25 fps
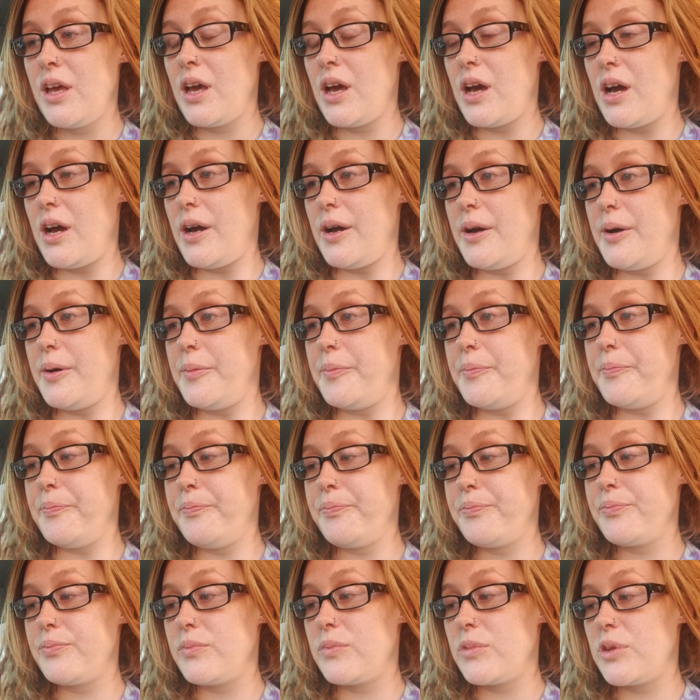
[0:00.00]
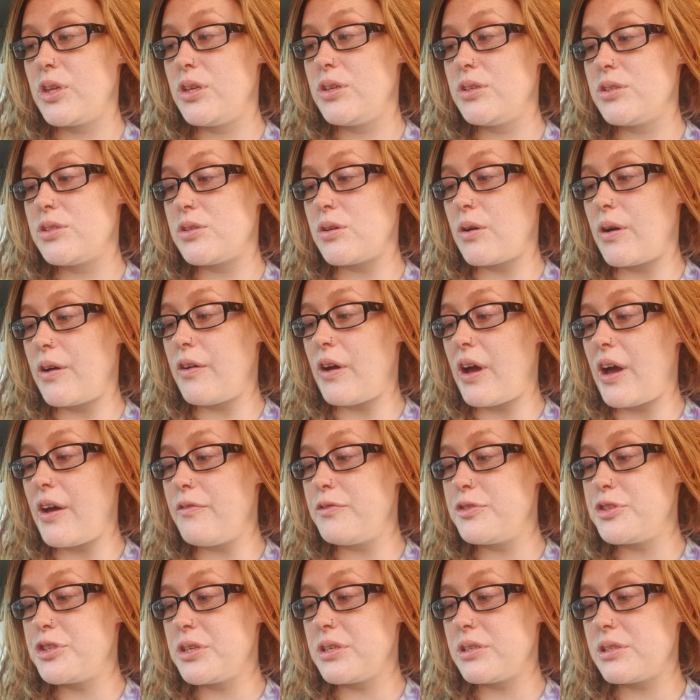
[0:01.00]
I've
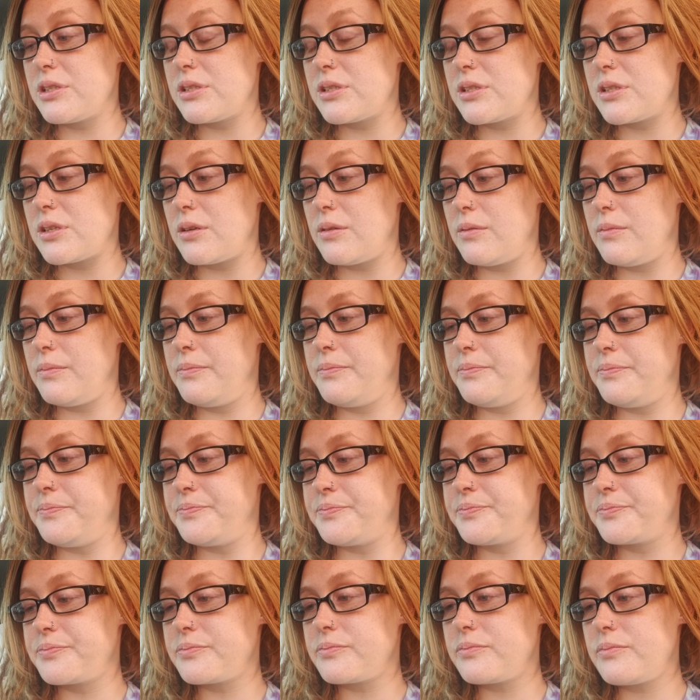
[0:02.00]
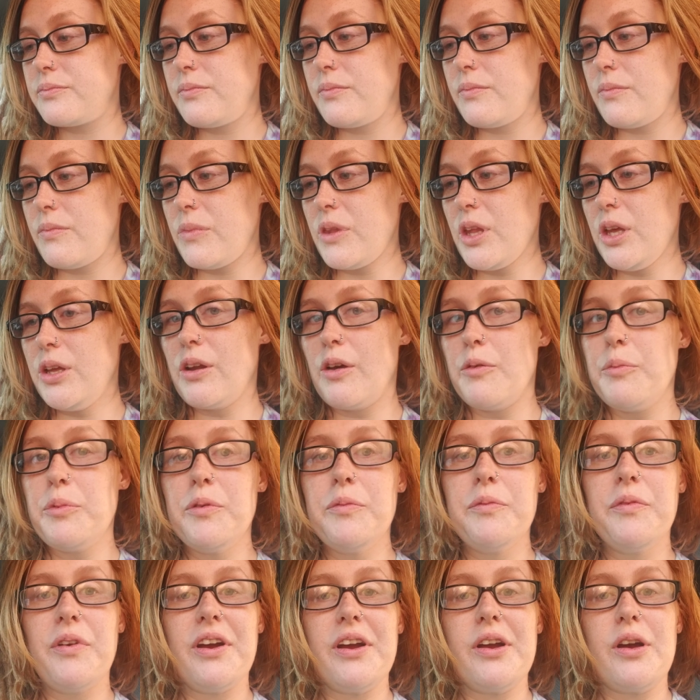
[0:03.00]
just and I've
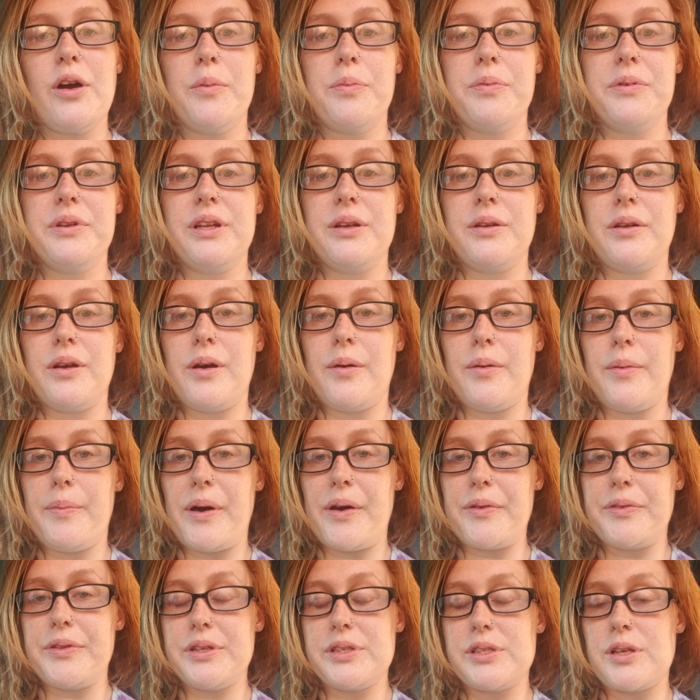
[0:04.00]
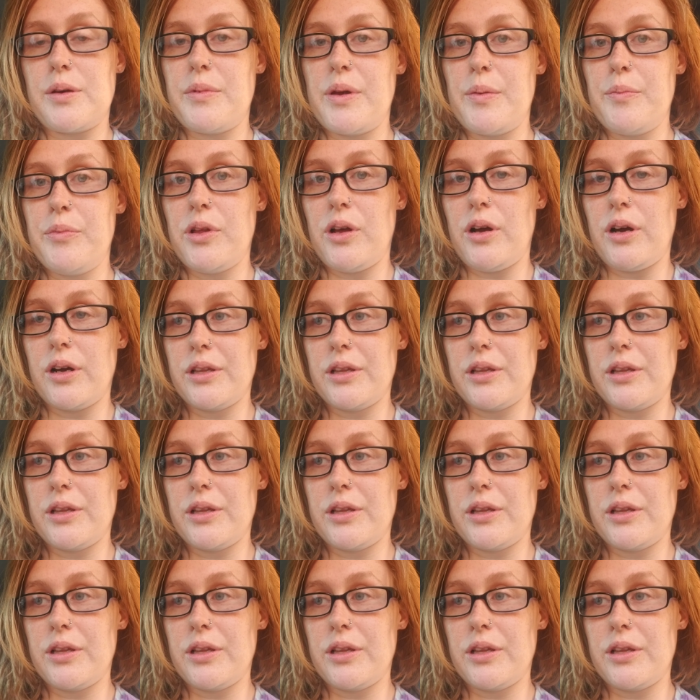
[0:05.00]
been very open about this on my blog,